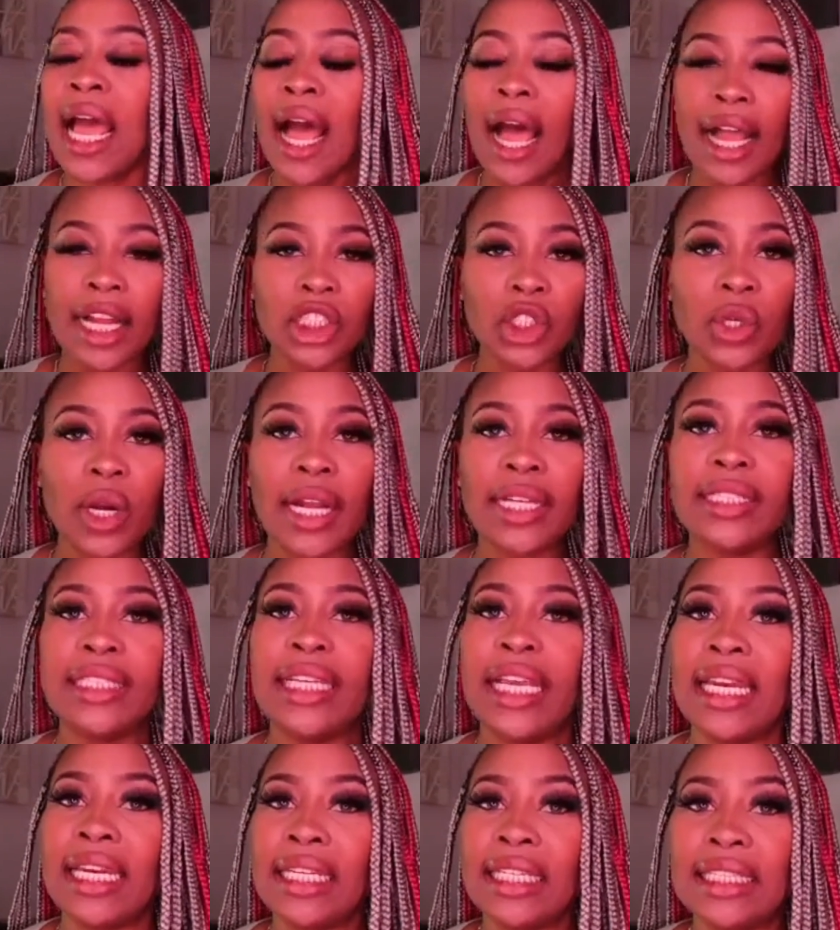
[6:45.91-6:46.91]
I try to
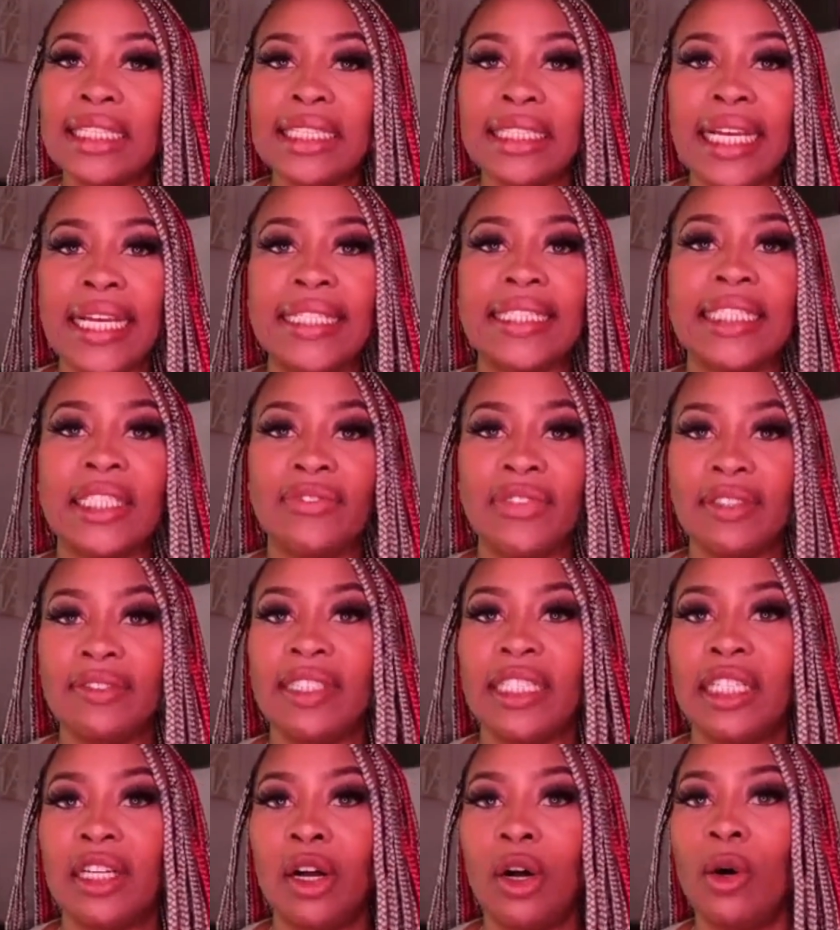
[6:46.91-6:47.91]
get at least 10 to
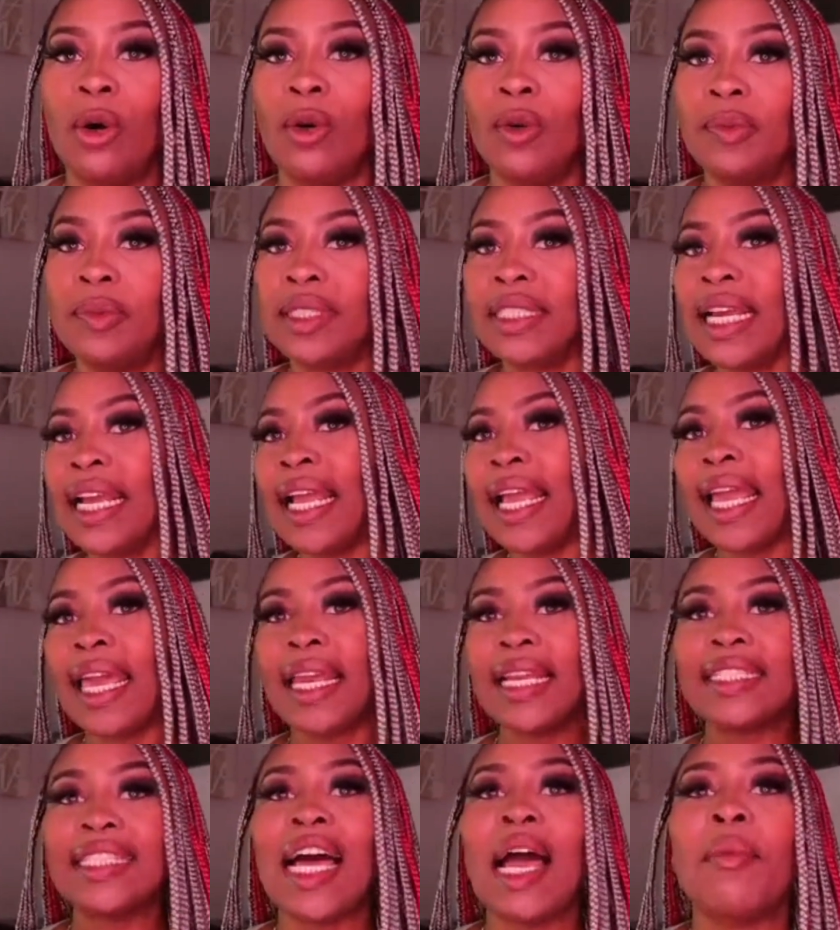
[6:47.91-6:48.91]
15 homes
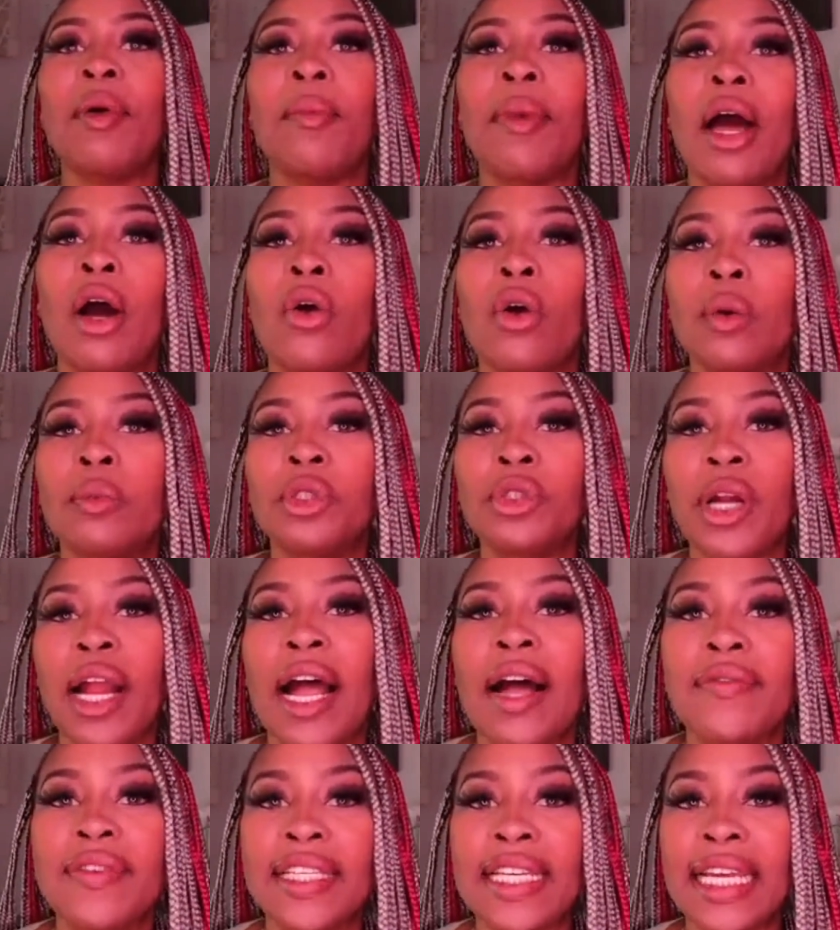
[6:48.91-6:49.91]
anytime I'm out or I'm
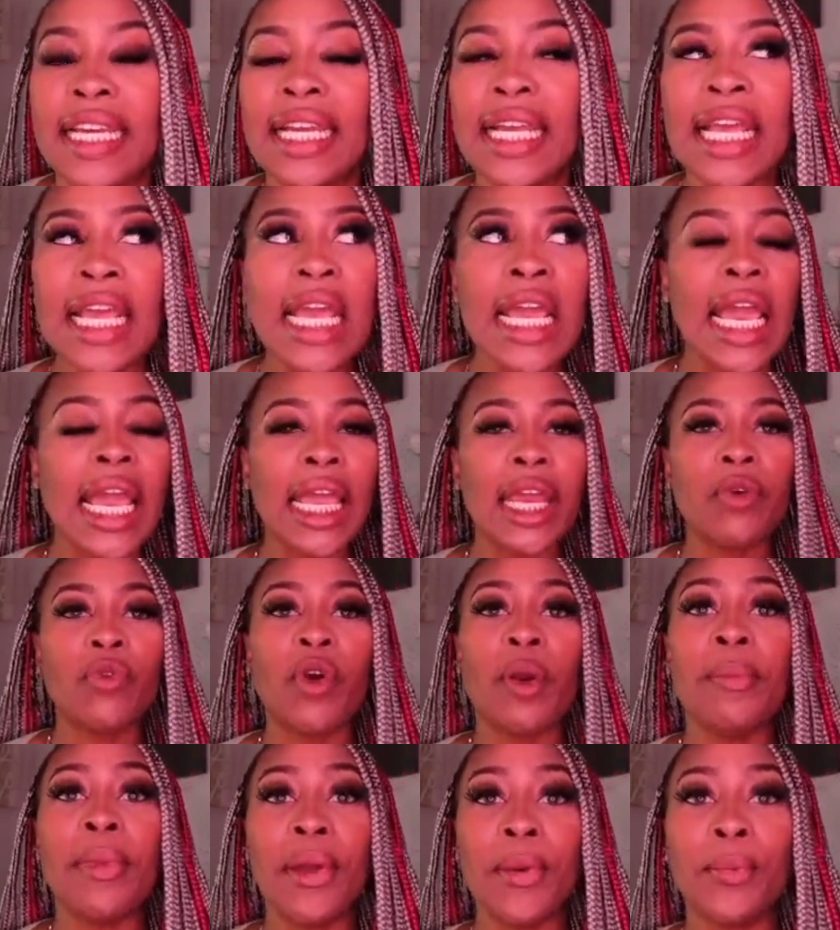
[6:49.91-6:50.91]
traveling. And
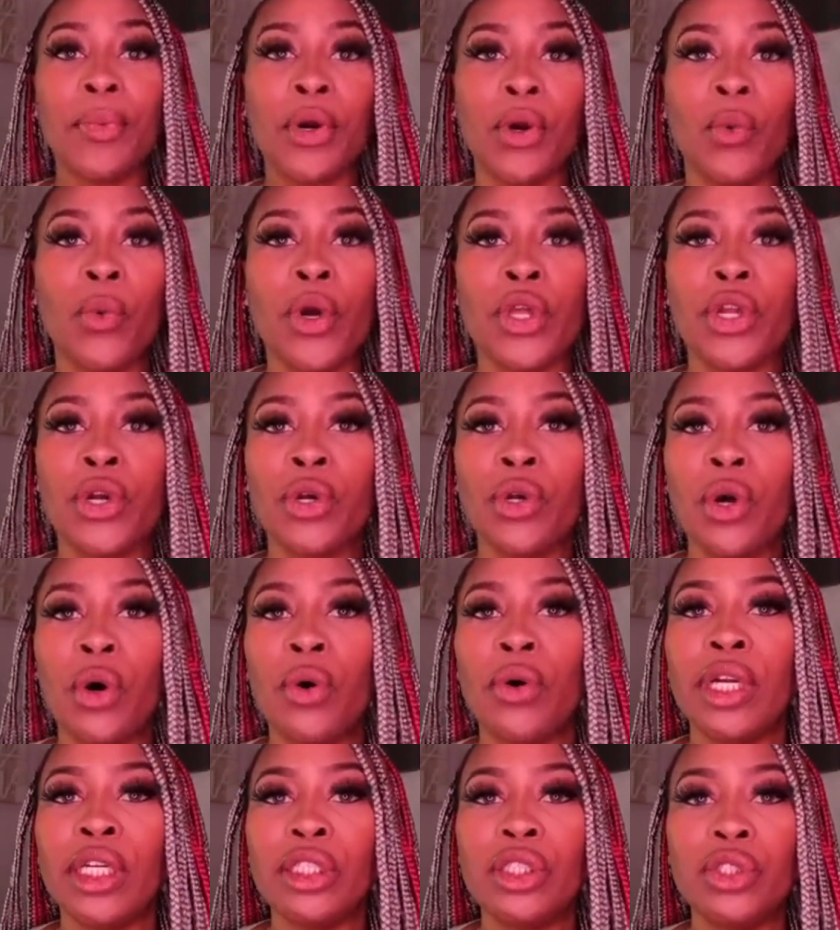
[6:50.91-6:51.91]
remember, when you're
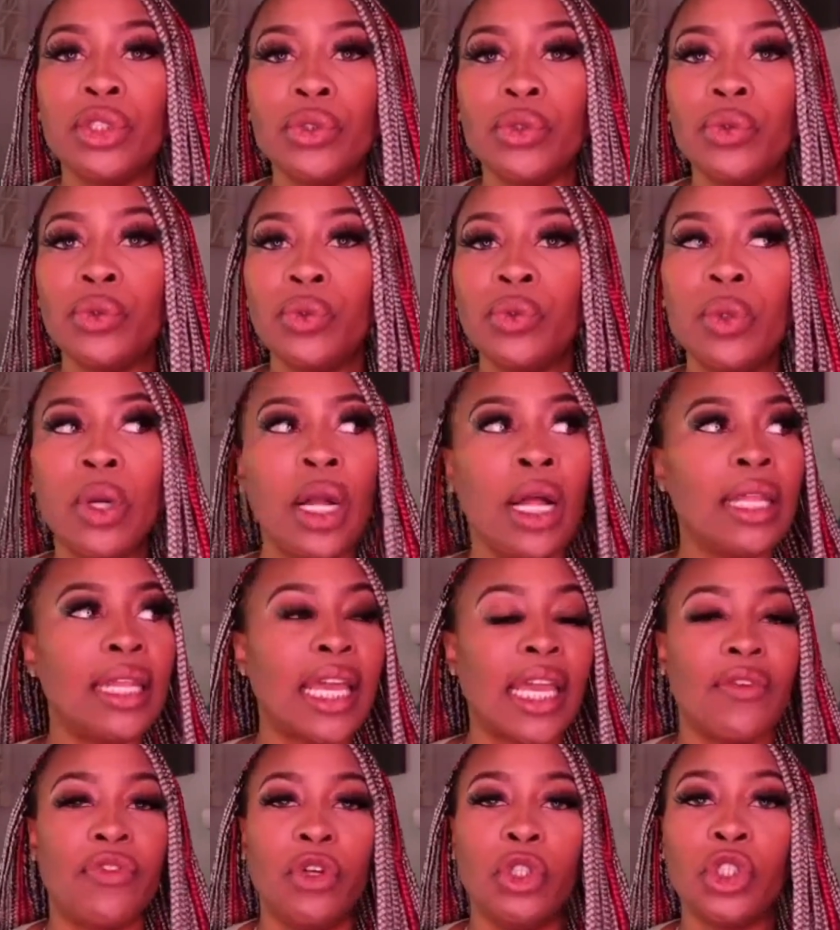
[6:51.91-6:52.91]
going to,
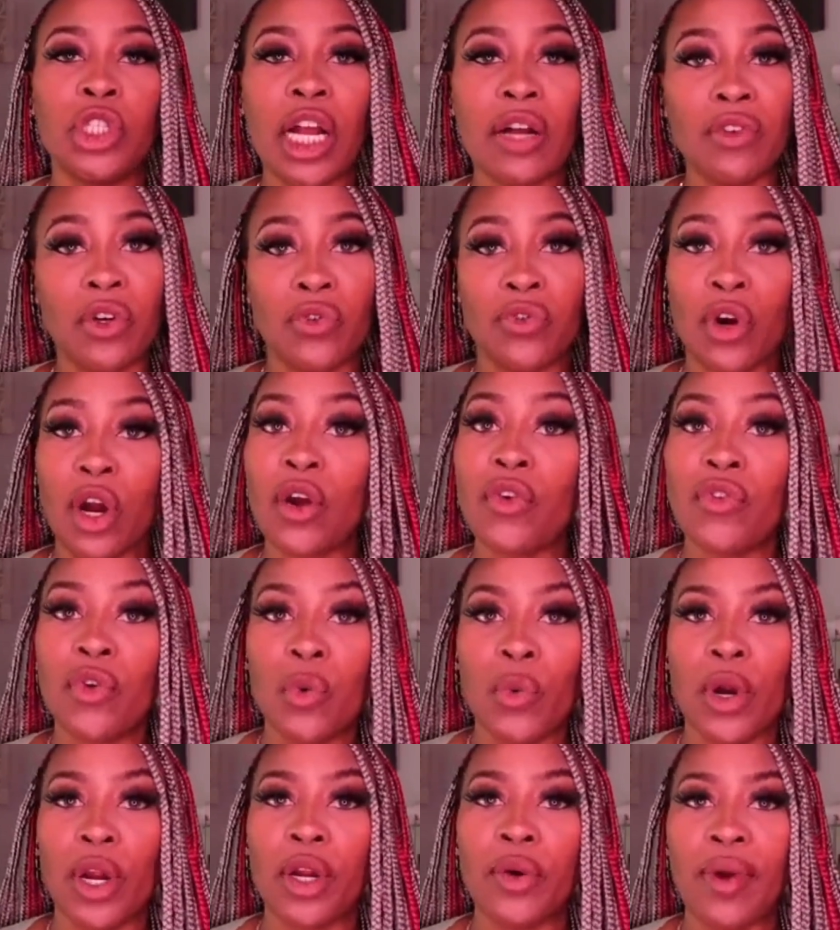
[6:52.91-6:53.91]
like if you travel far for
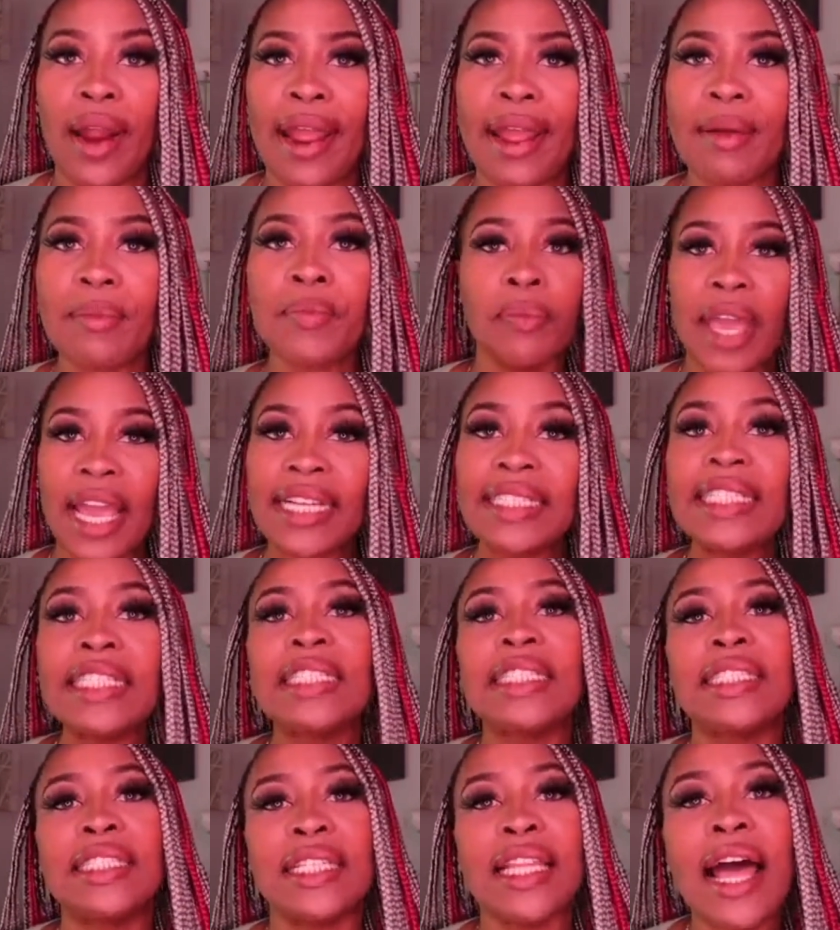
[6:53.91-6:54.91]
work, right? Pay
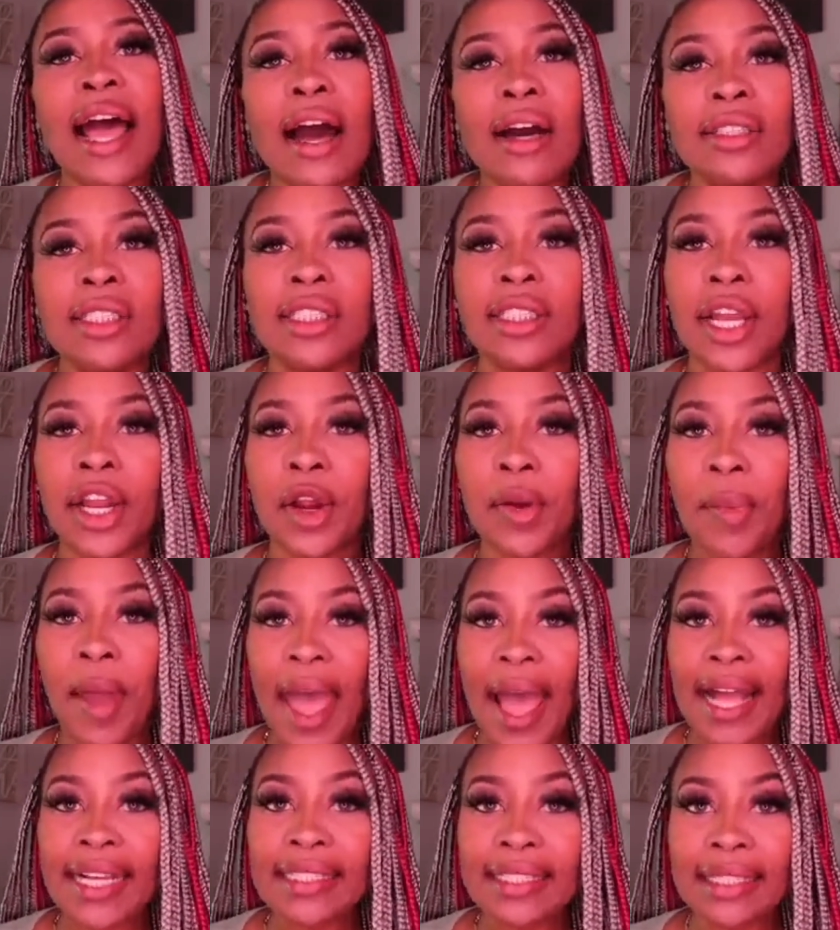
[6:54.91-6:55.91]
attention to the houses that you're
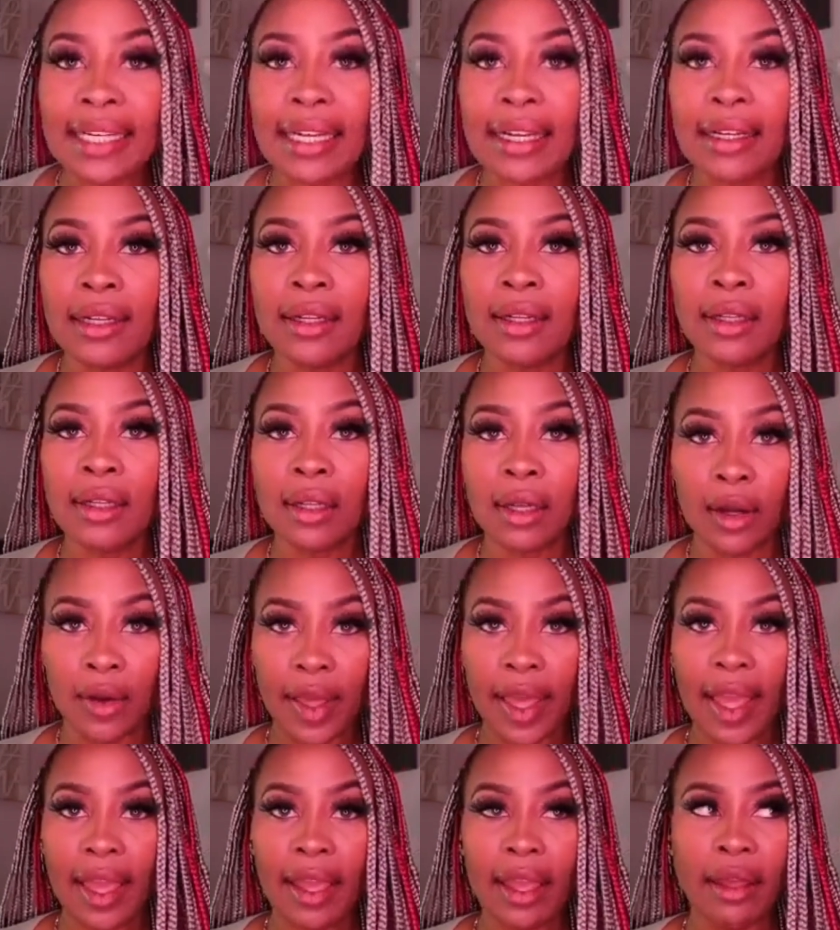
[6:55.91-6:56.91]
passing.
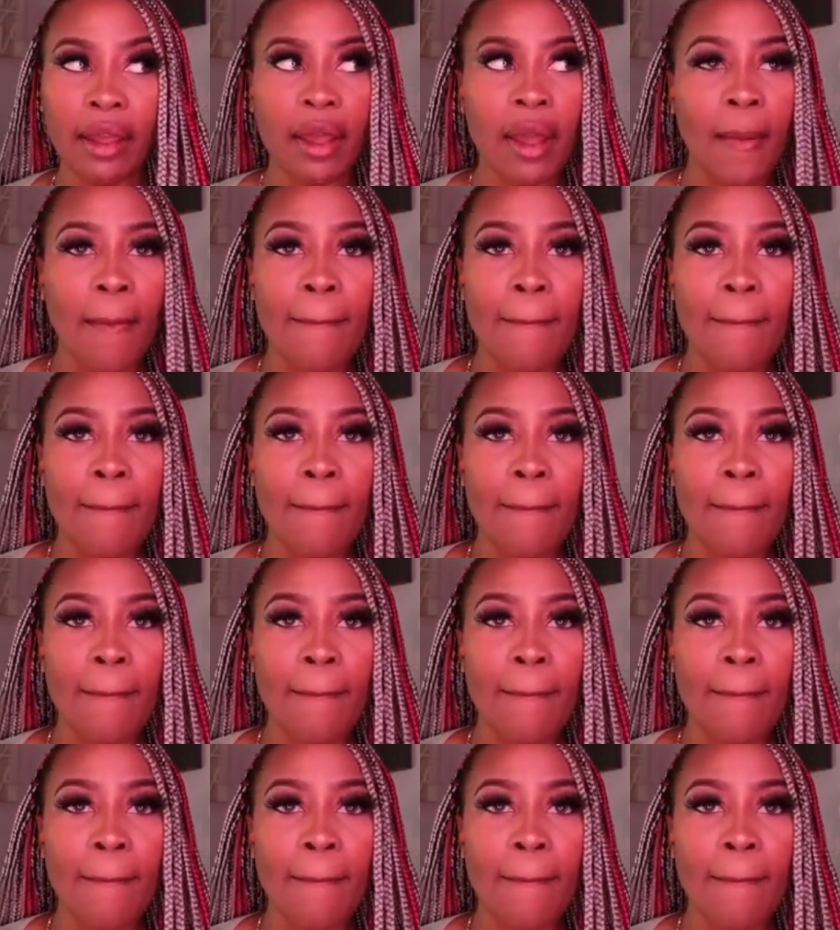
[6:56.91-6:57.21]
Okay.